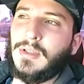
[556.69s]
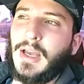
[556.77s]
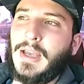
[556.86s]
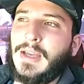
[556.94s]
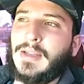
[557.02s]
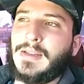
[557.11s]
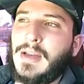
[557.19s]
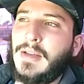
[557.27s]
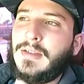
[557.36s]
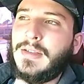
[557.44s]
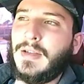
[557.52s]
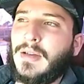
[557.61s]
I get
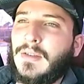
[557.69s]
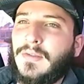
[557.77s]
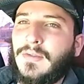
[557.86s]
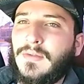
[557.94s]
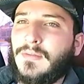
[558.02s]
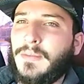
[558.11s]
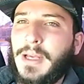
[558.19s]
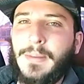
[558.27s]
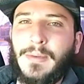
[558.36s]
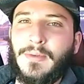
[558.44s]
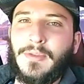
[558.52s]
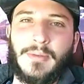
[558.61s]
tons of
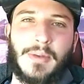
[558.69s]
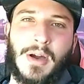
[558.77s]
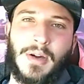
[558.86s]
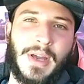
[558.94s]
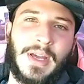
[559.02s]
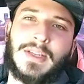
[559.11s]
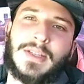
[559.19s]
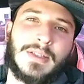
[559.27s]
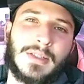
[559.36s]
people from all ages,